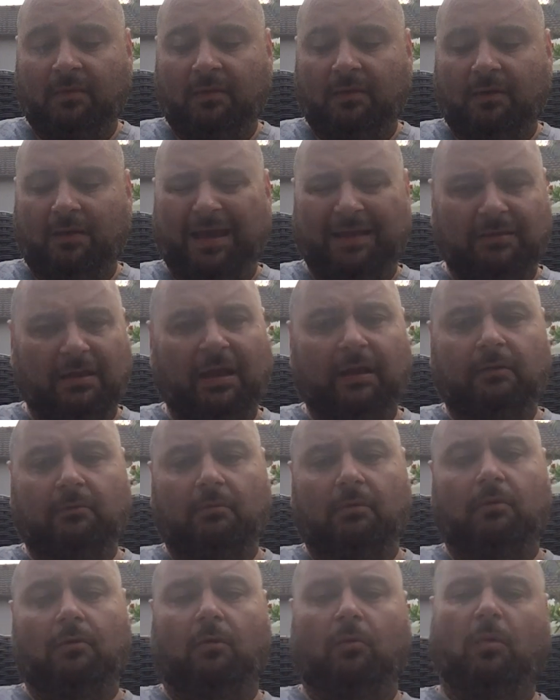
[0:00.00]
then
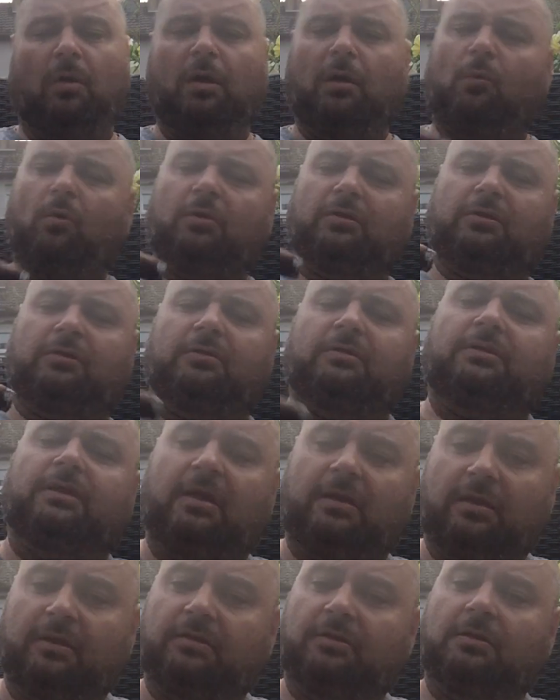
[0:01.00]
what I wanted to
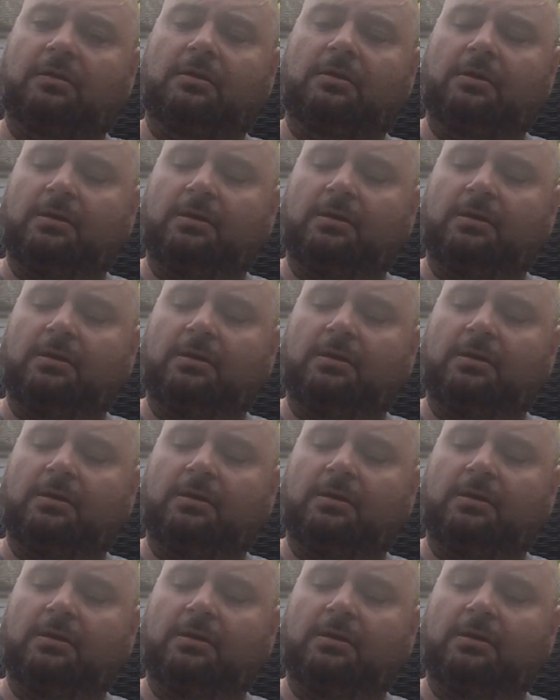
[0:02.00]
say is,